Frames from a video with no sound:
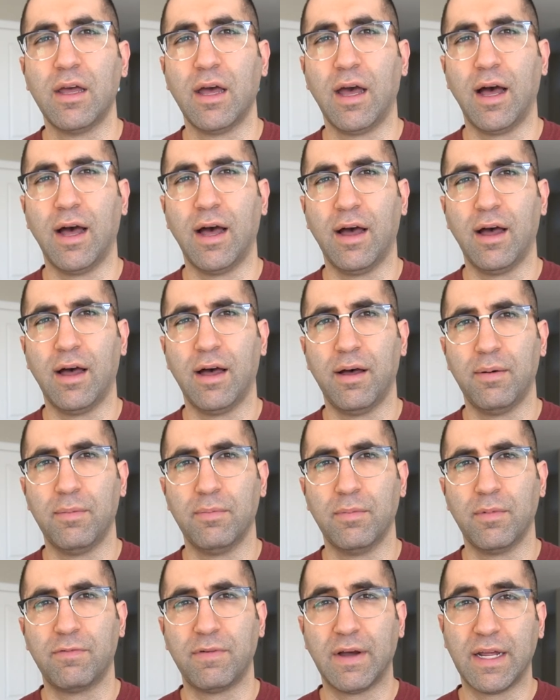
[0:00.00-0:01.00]

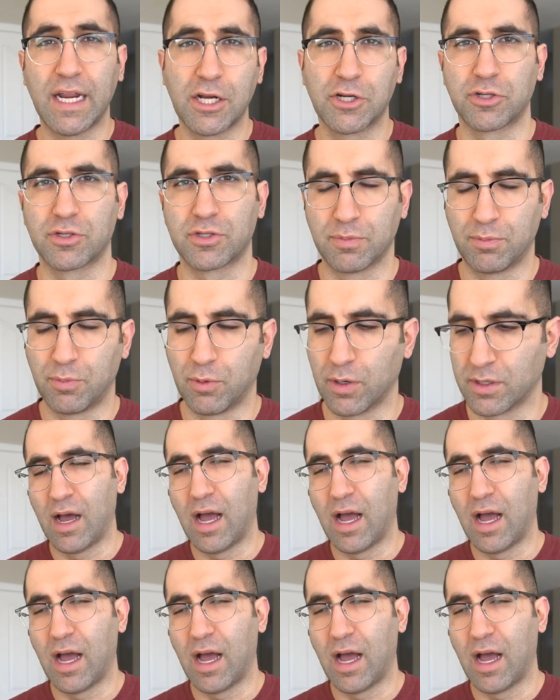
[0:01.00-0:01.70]
financial support.